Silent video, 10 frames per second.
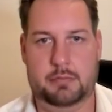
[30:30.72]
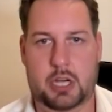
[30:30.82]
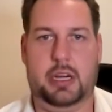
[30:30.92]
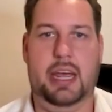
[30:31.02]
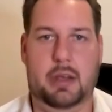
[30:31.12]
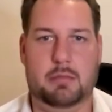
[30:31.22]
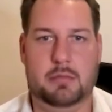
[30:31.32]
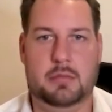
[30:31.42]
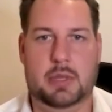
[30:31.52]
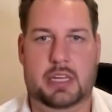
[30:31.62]
Okay,
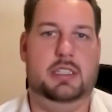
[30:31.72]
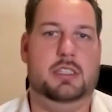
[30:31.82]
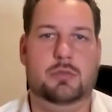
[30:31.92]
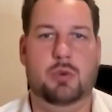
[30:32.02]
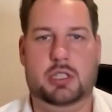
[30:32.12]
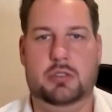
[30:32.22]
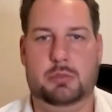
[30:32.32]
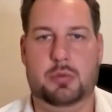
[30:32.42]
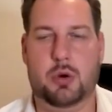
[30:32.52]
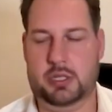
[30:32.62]
and this is what the
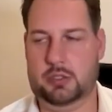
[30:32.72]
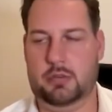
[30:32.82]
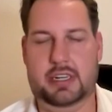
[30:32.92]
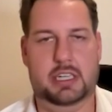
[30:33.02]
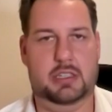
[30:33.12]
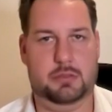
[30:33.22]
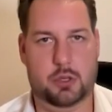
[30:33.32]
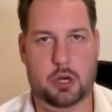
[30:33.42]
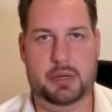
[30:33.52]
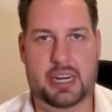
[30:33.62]
report is already
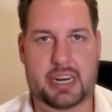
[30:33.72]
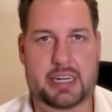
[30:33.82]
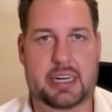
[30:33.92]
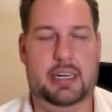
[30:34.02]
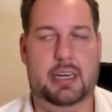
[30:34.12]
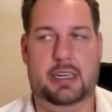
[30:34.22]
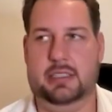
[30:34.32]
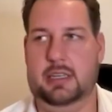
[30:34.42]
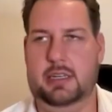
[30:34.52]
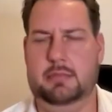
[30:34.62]
terminating
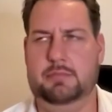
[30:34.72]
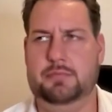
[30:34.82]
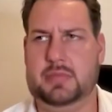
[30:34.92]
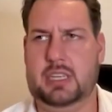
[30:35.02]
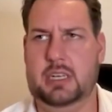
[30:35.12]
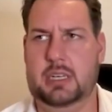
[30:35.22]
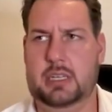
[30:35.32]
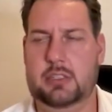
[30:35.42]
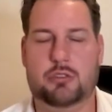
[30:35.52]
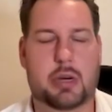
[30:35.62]
as um,
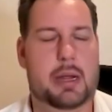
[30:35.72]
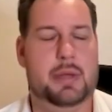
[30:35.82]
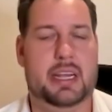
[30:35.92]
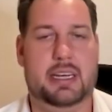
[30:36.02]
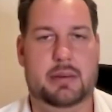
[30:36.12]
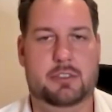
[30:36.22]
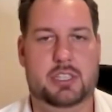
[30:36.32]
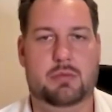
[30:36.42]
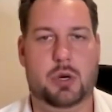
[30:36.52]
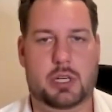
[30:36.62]
uh, describing
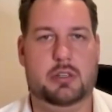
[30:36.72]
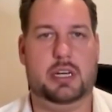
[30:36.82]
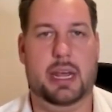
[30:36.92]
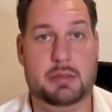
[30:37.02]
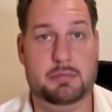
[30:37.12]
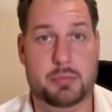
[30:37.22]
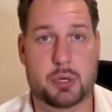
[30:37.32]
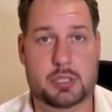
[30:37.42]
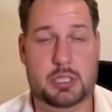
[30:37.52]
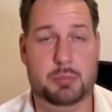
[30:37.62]
with the word okay
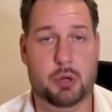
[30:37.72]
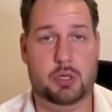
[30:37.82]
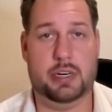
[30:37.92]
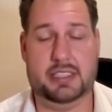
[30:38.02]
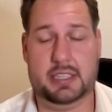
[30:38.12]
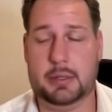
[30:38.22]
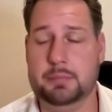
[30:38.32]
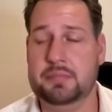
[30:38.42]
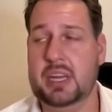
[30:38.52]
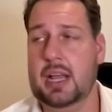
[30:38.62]
depolarizing,
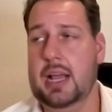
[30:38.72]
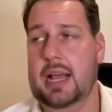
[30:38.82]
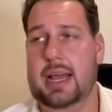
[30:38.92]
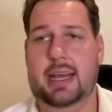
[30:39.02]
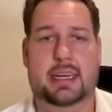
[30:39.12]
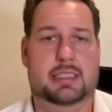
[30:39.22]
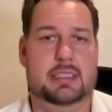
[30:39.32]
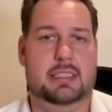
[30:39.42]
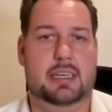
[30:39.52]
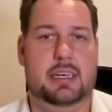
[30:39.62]

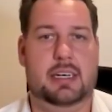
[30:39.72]
and